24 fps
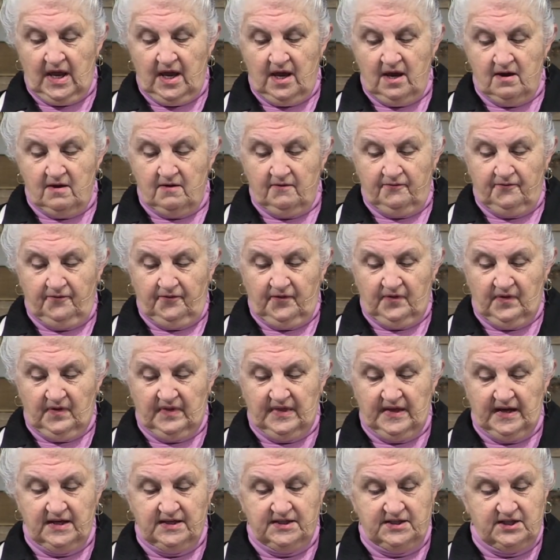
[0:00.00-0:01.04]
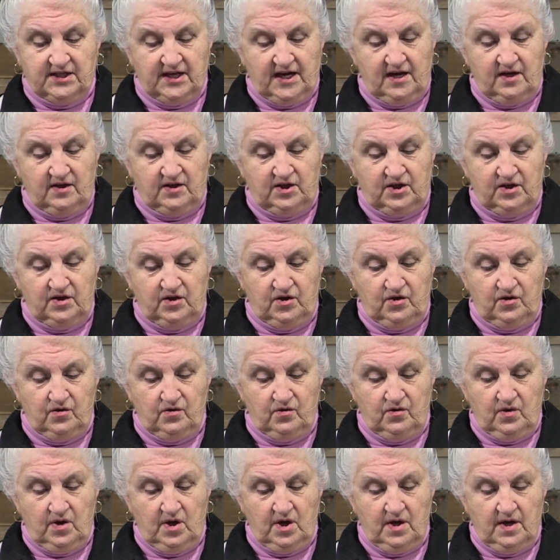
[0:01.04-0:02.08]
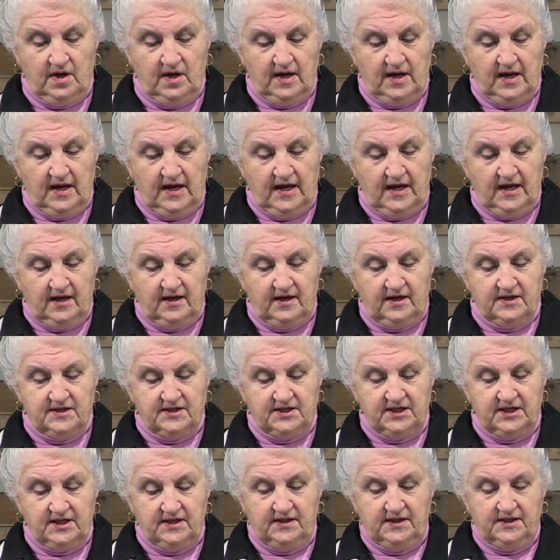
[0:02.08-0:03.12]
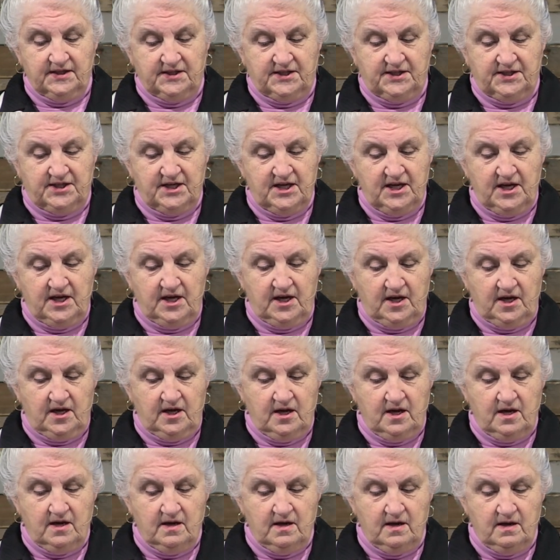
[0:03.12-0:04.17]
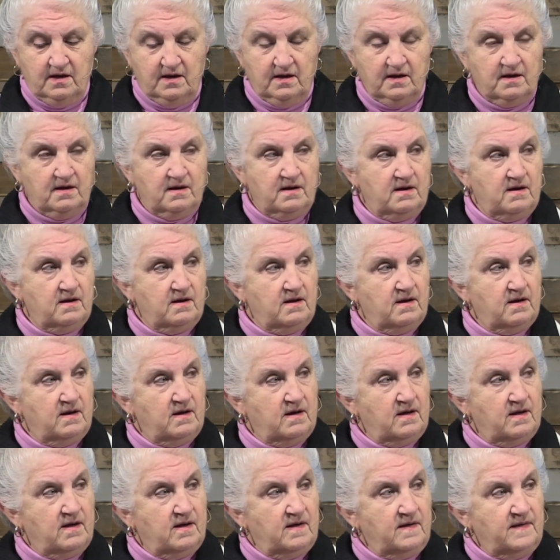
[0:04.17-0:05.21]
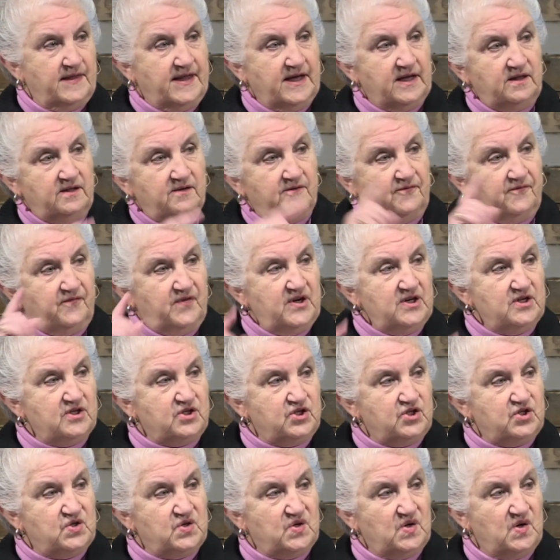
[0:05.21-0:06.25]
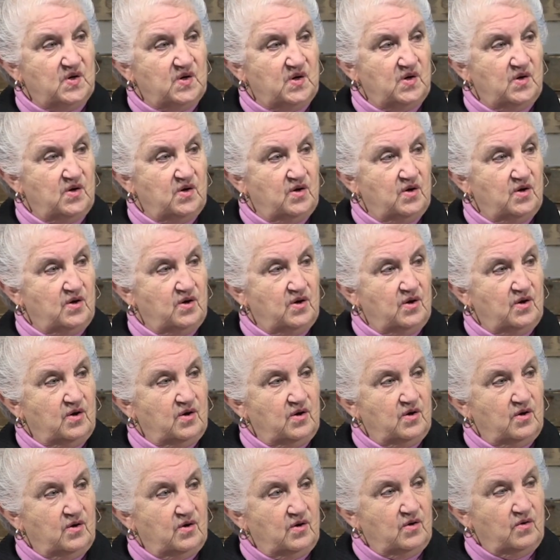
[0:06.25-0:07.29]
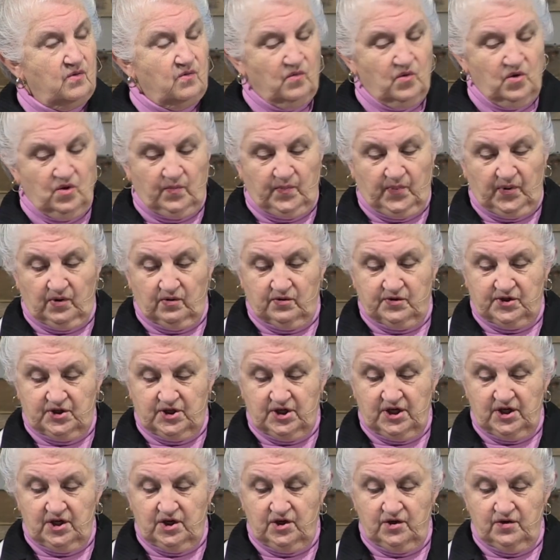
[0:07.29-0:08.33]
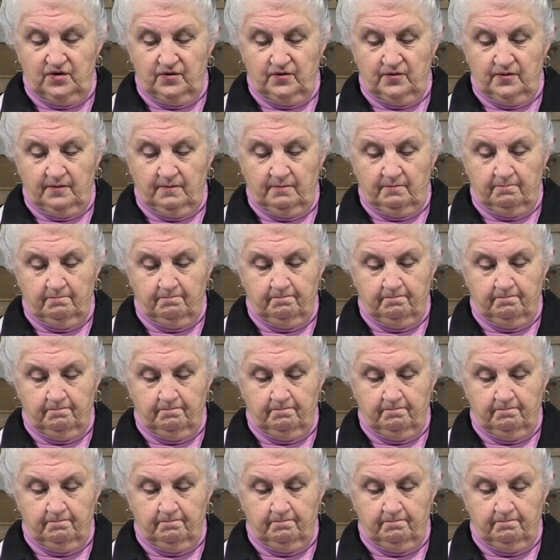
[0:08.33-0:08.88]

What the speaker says: If they say to you, 'It is in the sea,' then the fish will precede you.